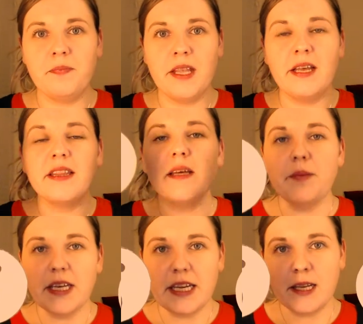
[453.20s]
The
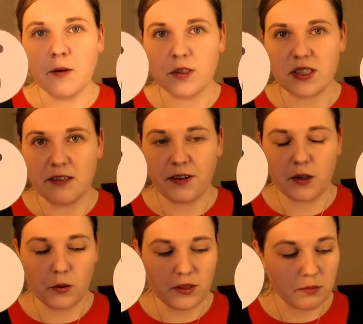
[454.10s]
beginning was
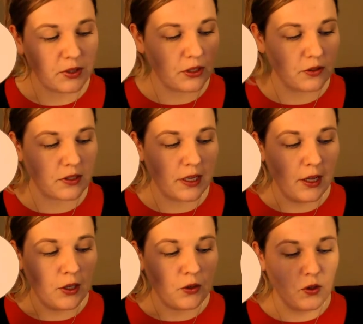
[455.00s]
difficult because
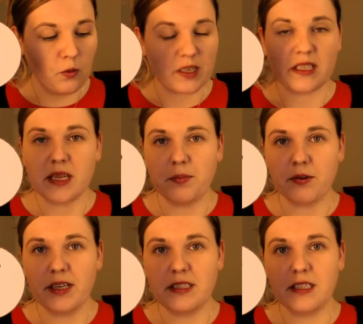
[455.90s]
you were
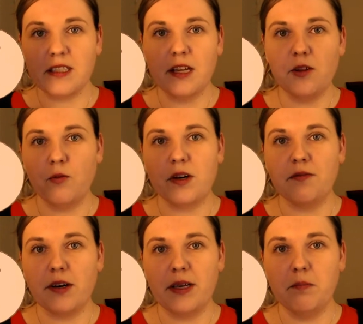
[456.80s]
separated and you were
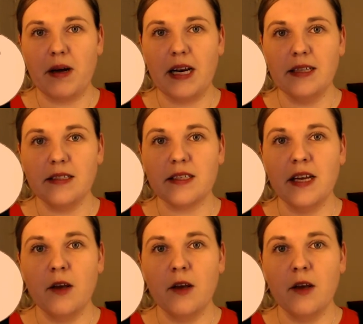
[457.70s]
very imbalanced,